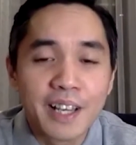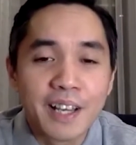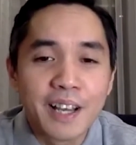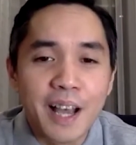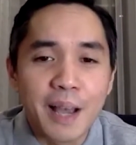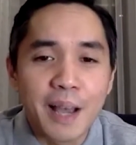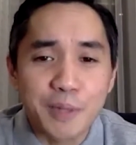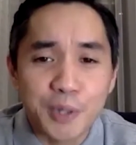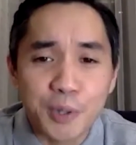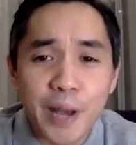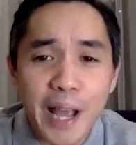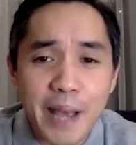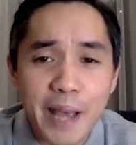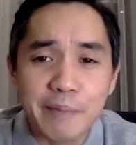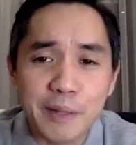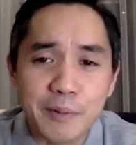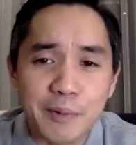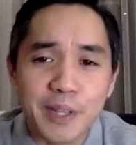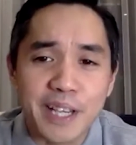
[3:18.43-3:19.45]
I'm so
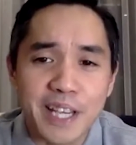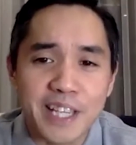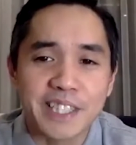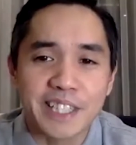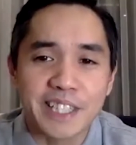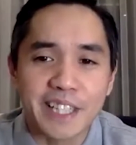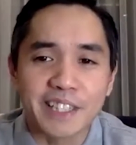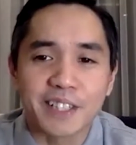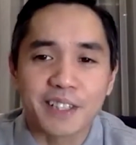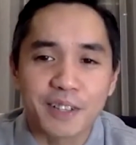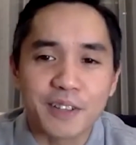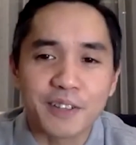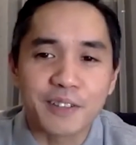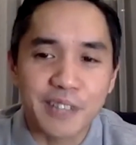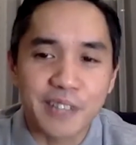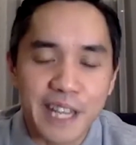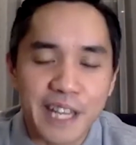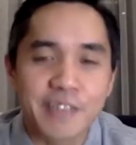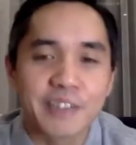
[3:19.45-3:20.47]
happy we're guesting yet
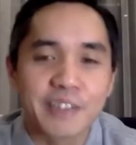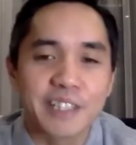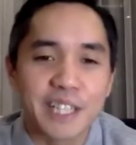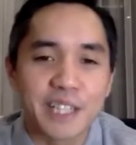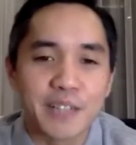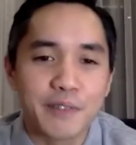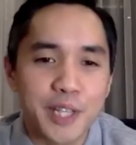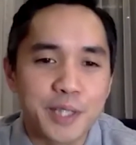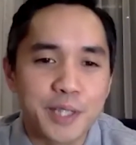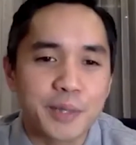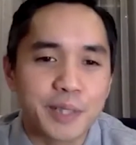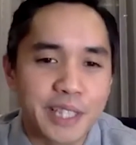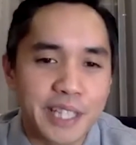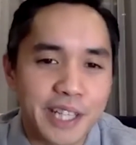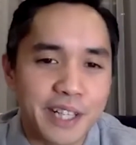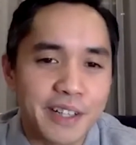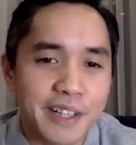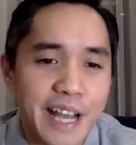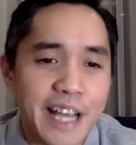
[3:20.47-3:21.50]
another kindred individual
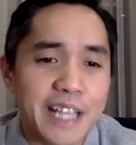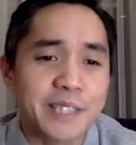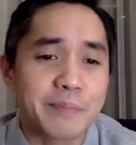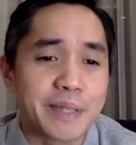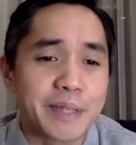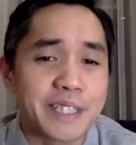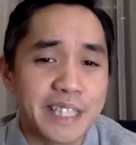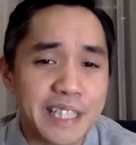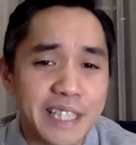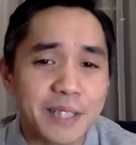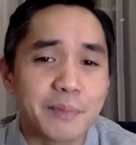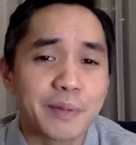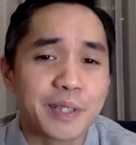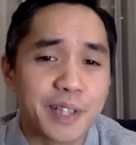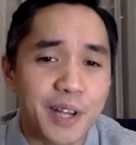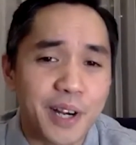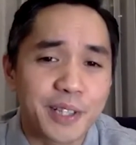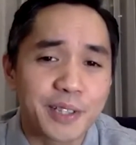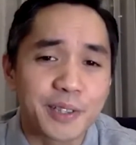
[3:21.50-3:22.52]
here as Miss Dina
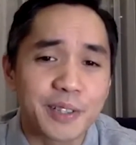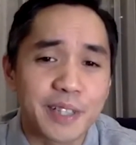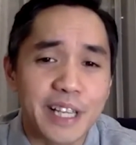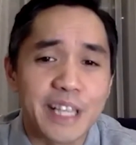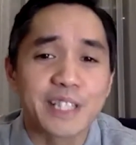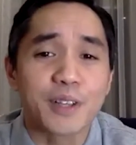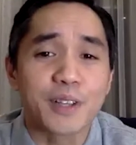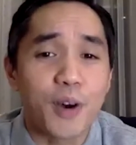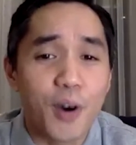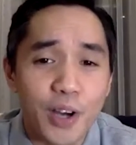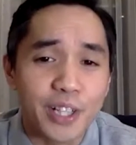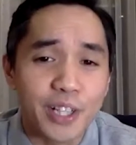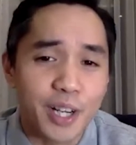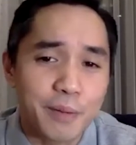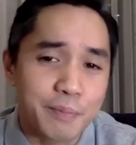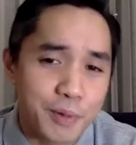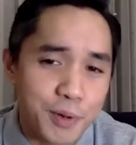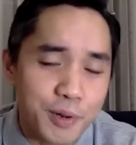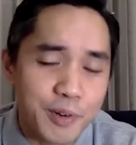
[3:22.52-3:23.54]
Bernardo is on
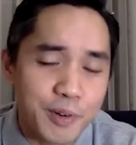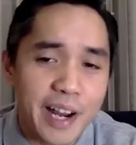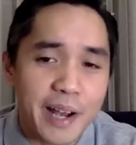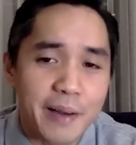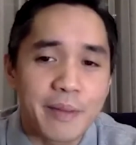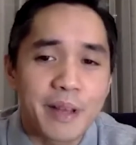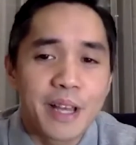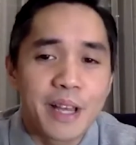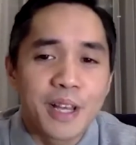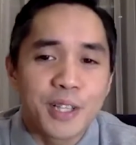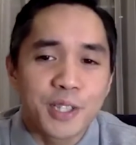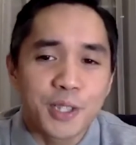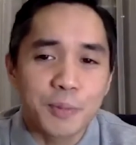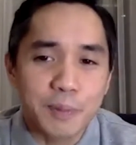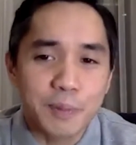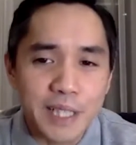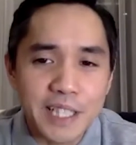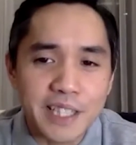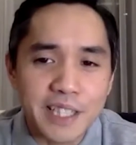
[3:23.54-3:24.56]
our program. So
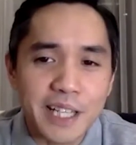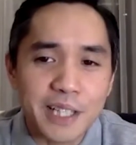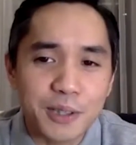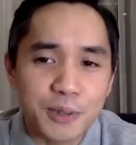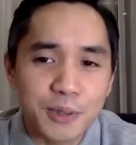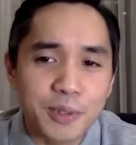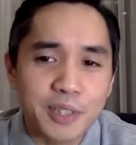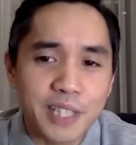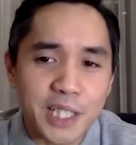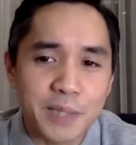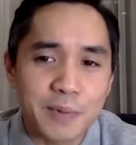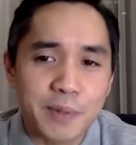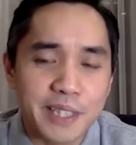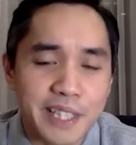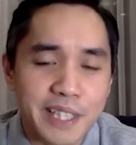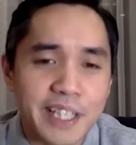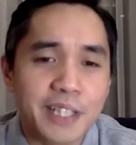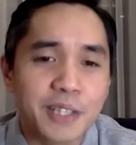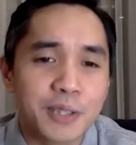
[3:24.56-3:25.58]
please stay tuned as
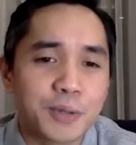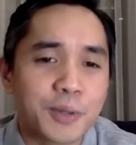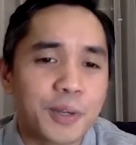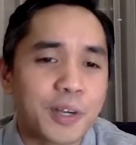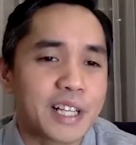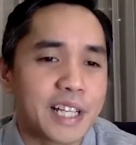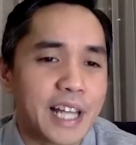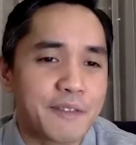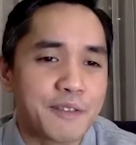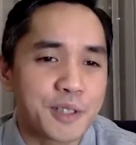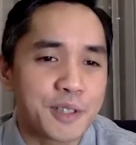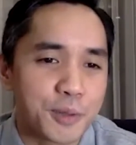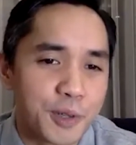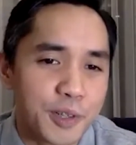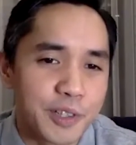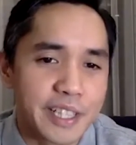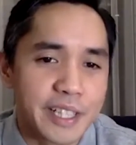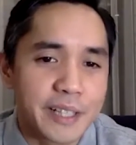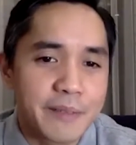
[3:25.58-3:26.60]
we dig into her life
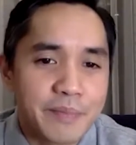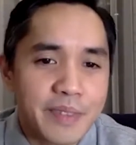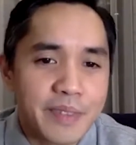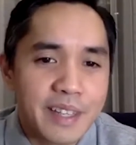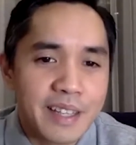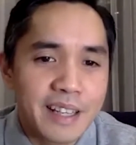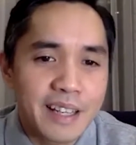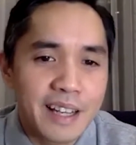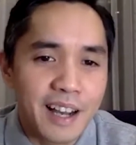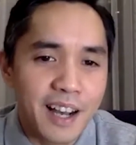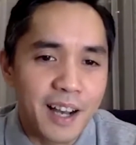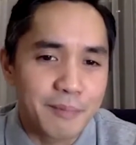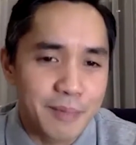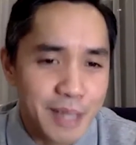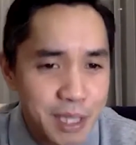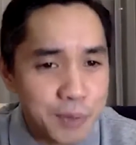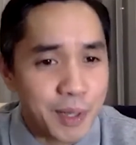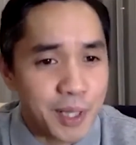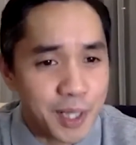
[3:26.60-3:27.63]
story.
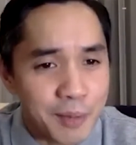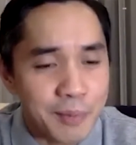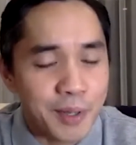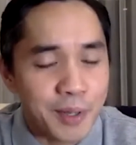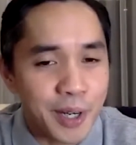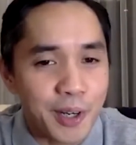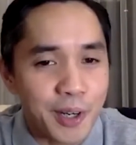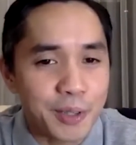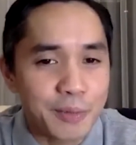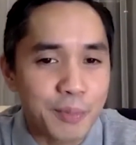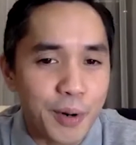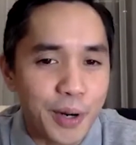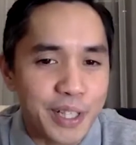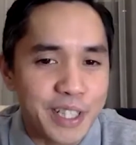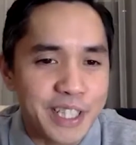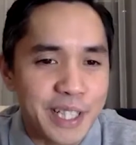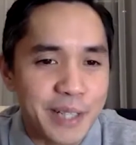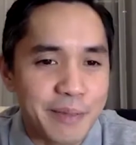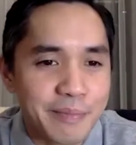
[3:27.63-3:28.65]
Let's welcome her on
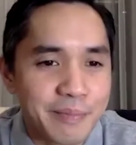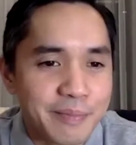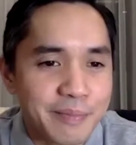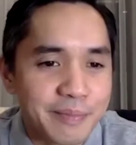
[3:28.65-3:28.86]
board, Sim.